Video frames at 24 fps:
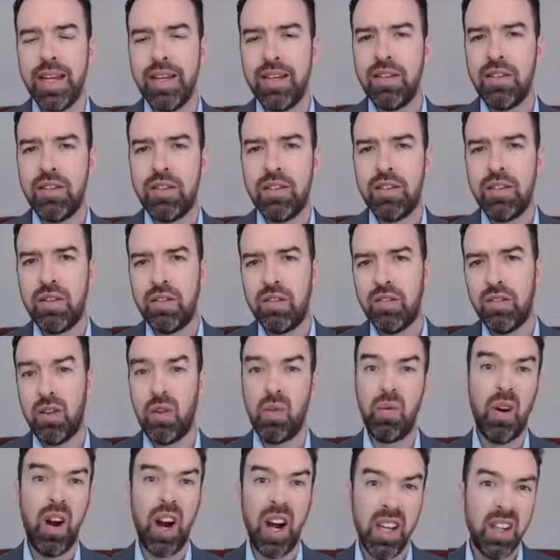is the
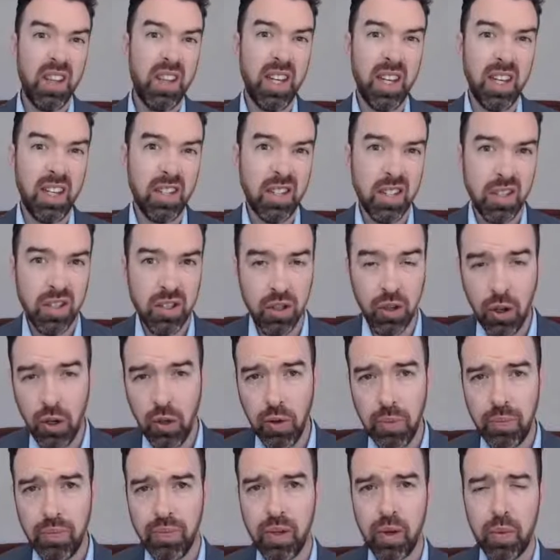right thing to
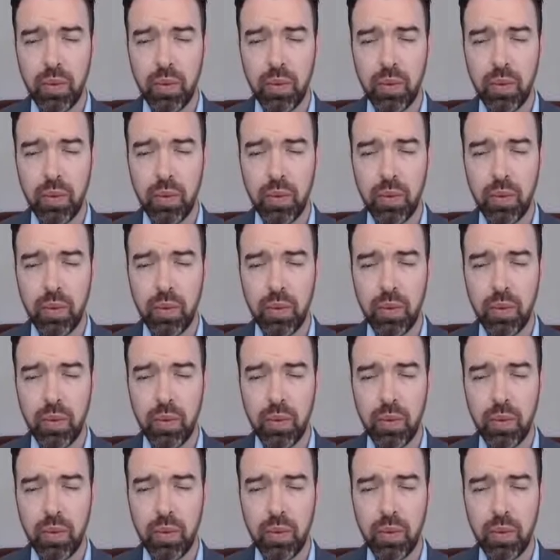do,